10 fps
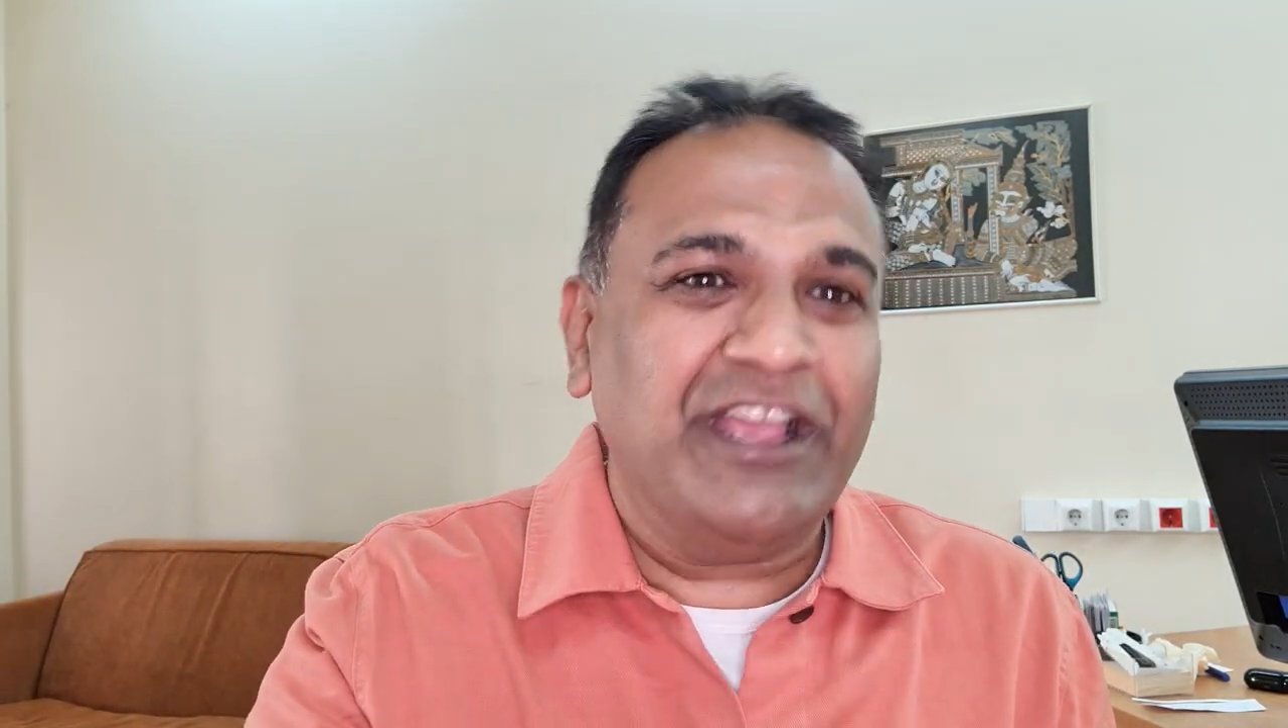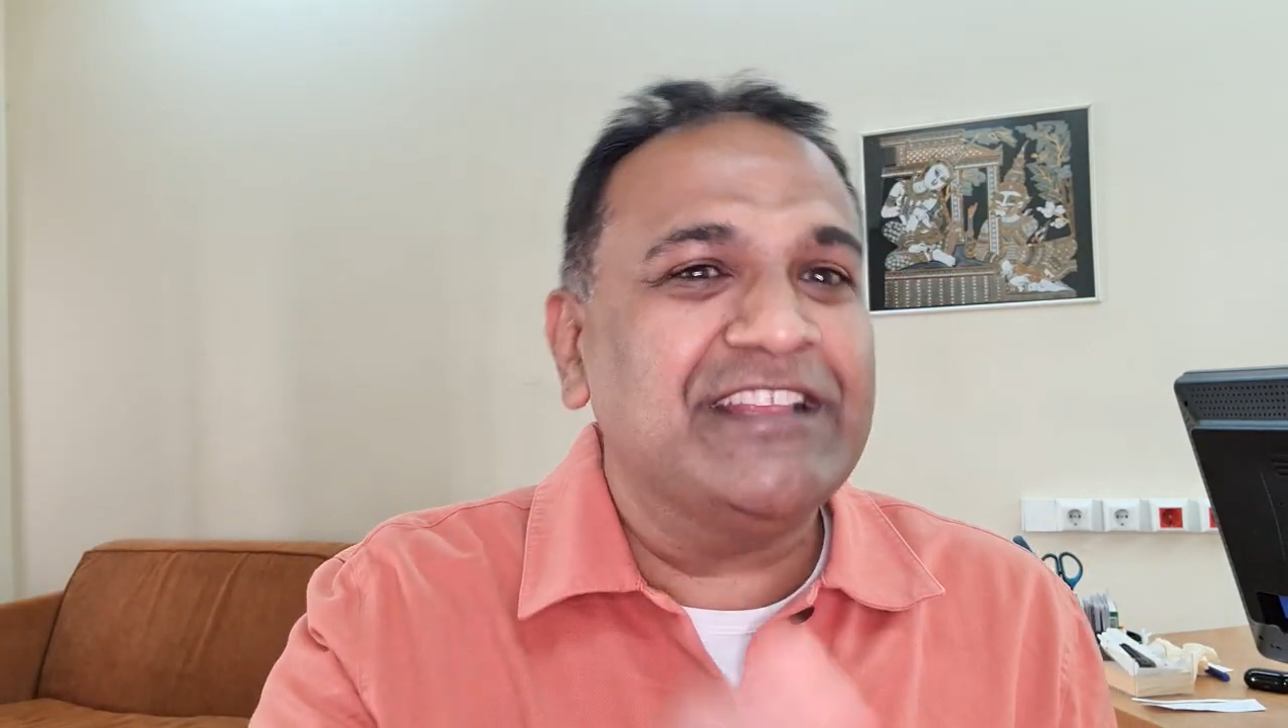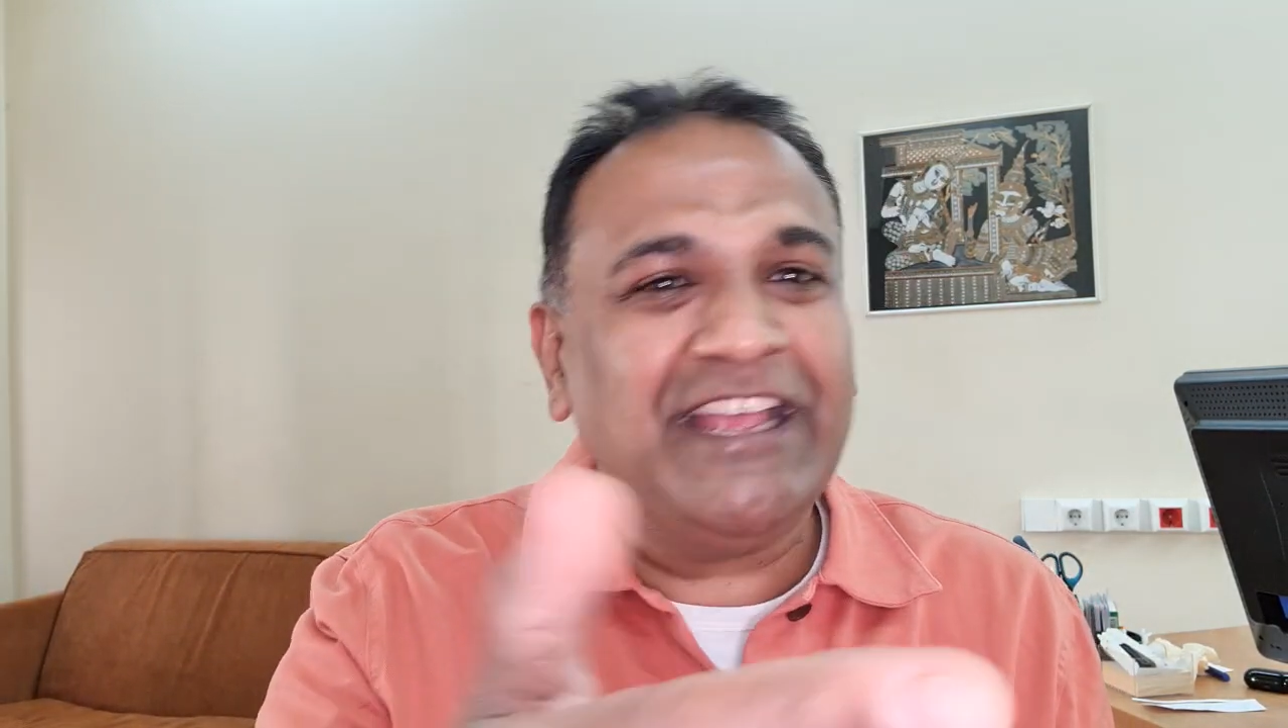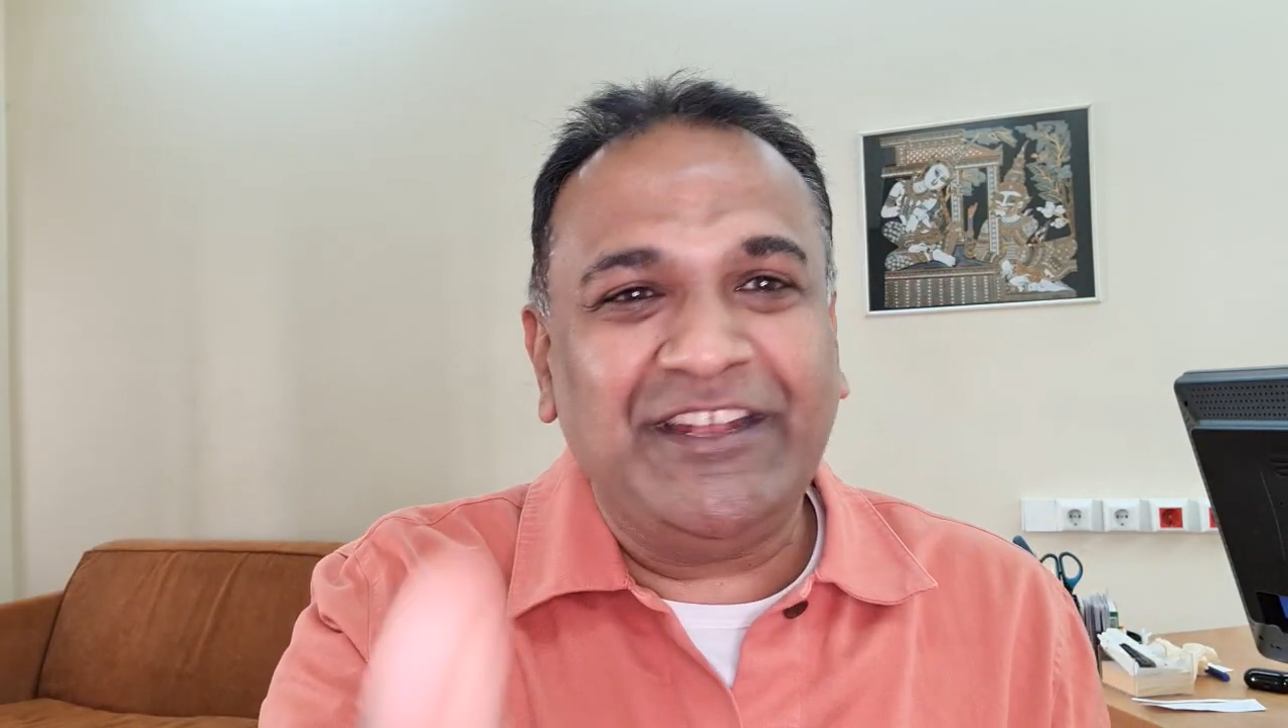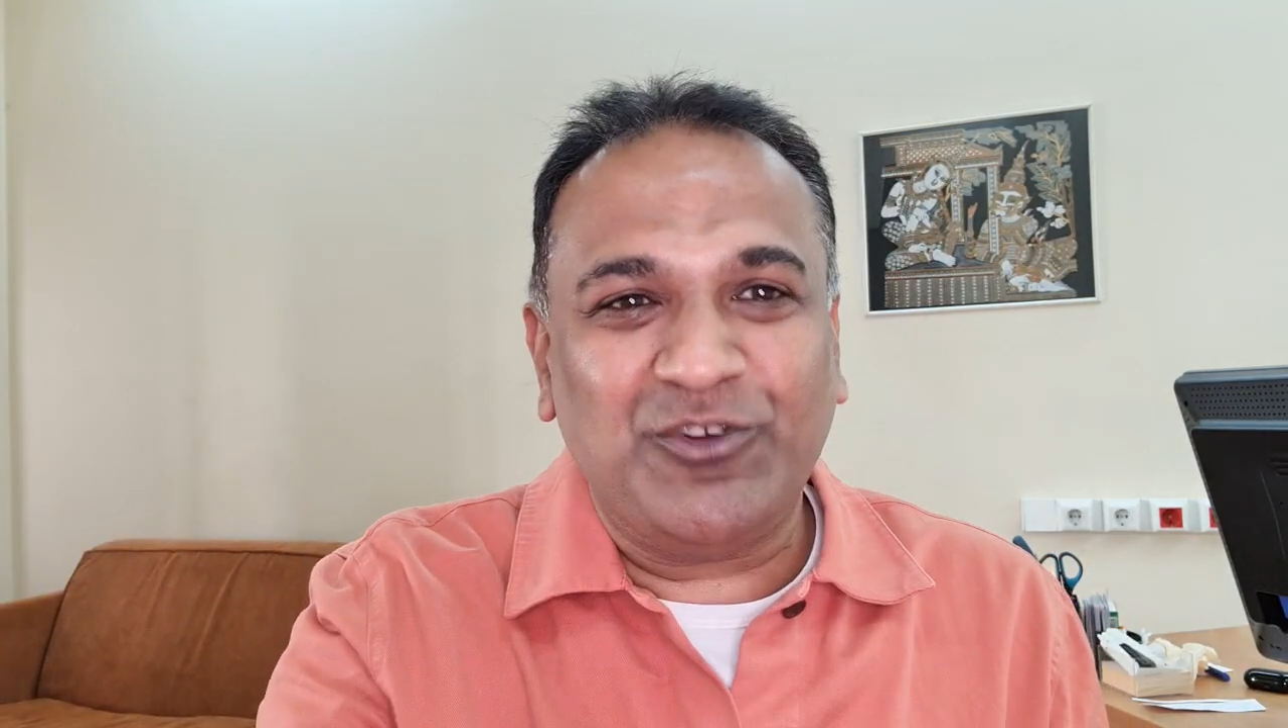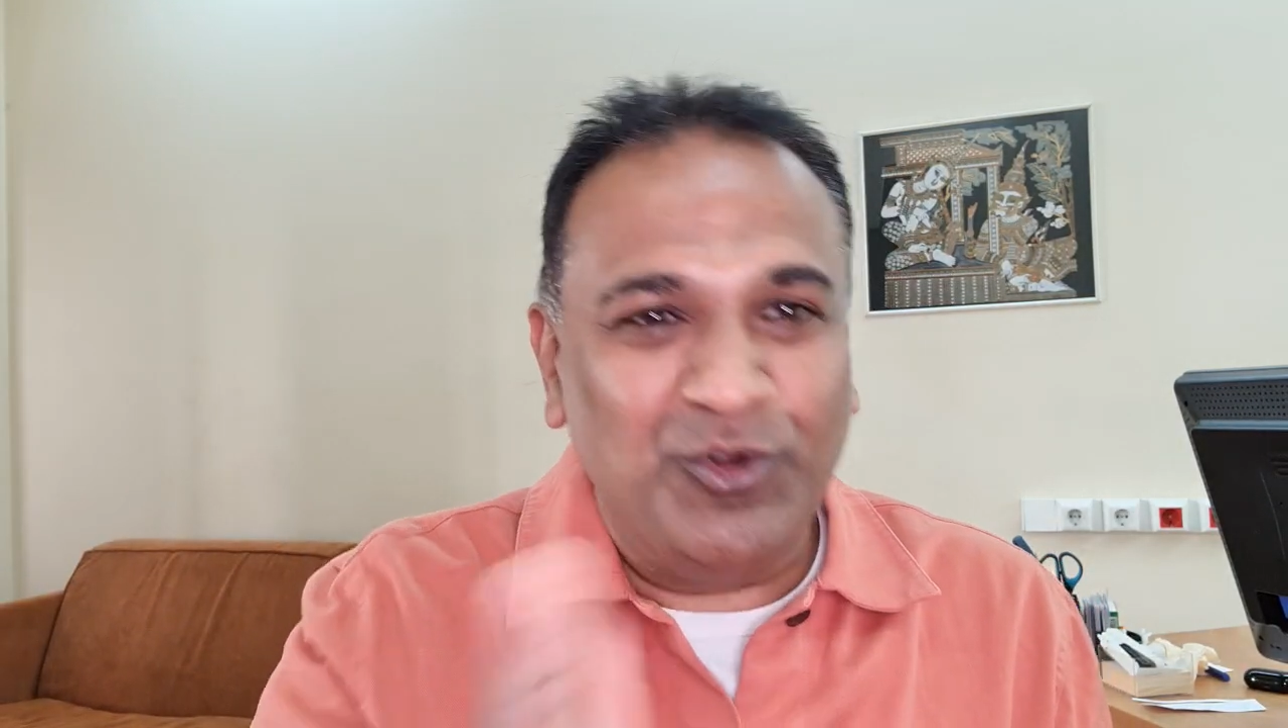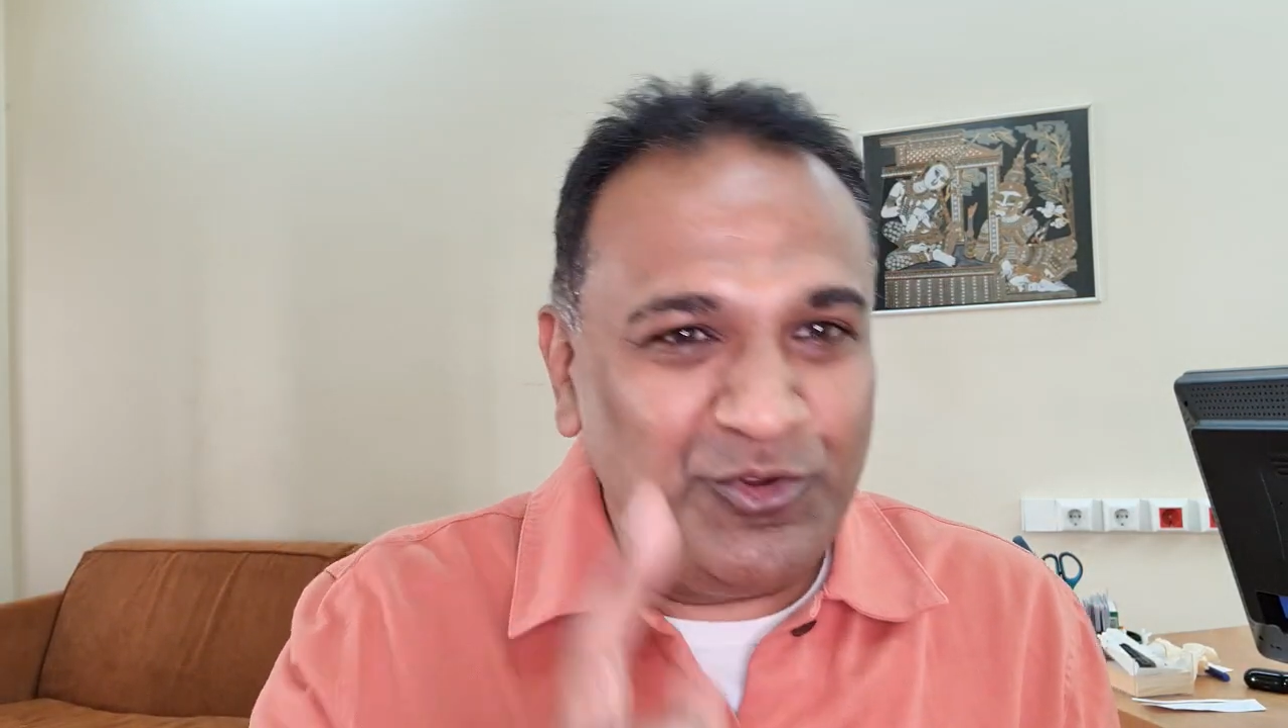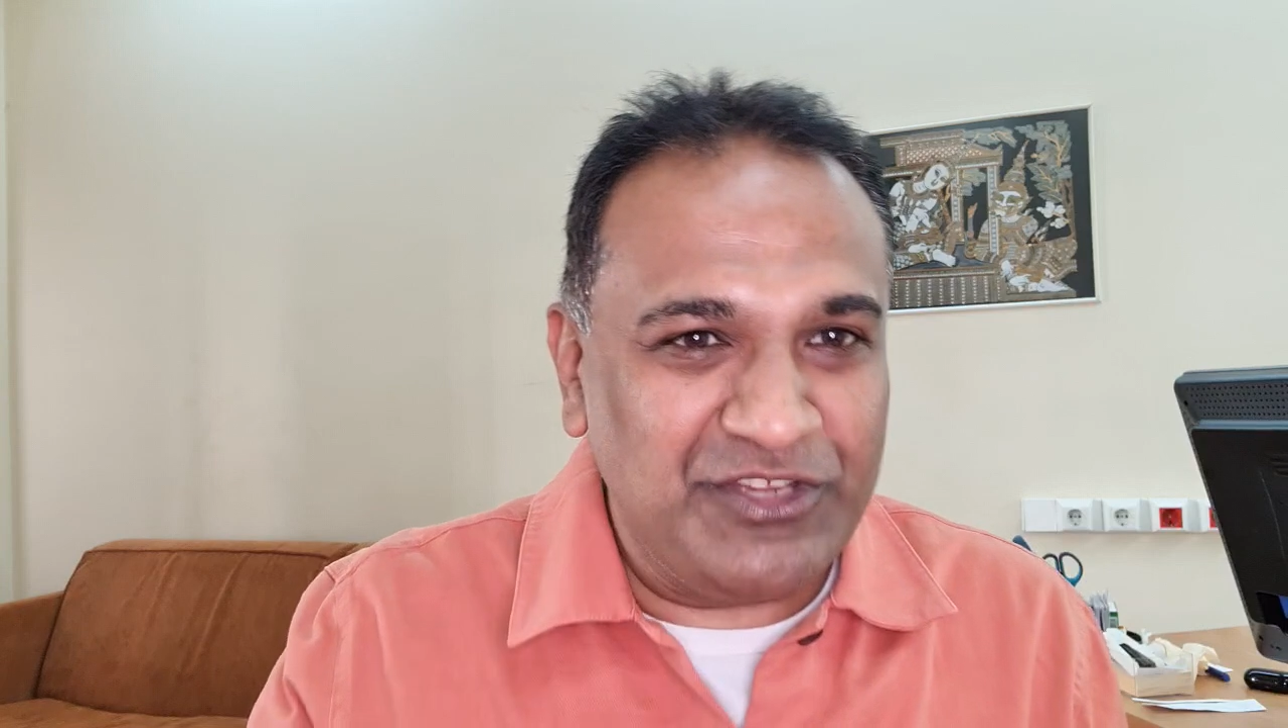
as I told